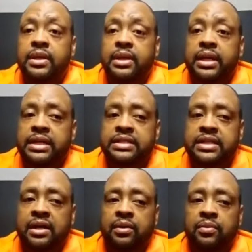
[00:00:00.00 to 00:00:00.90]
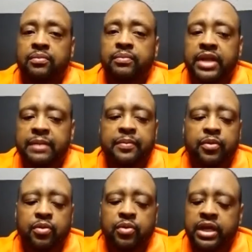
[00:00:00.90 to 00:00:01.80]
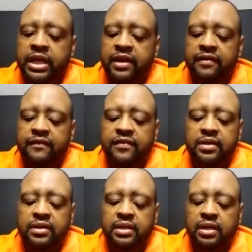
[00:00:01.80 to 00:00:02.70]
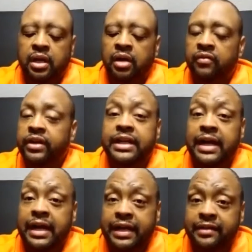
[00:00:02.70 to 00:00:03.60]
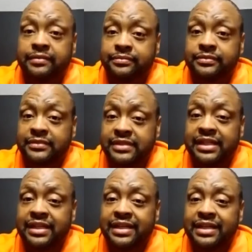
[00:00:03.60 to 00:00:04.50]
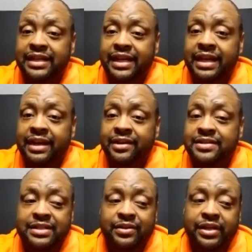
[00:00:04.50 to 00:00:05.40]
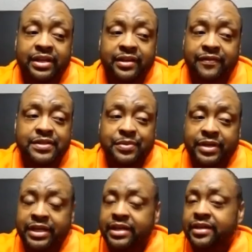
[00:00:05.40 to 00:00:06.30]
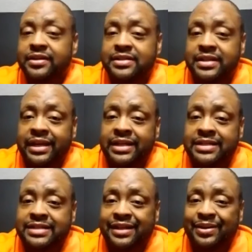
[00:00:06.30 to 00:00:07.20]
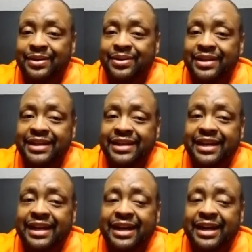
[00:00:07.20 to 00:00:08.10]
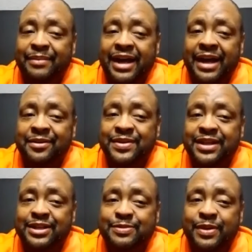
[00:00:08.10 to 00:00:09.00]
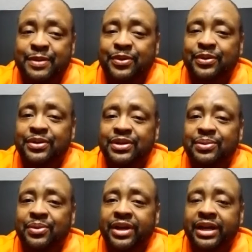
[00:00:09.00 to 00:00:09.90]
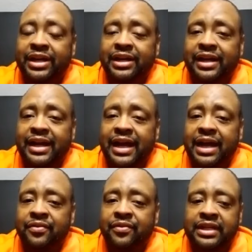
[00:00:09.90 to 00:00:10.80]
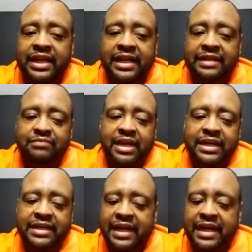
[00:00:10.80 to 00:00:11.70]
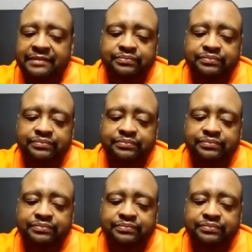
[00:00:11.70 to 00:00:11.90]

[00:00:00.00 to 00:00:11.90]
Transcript: And so many people, Quinn, have already died and are still here for 20 years. And so I was one of those people where I really had kind of died.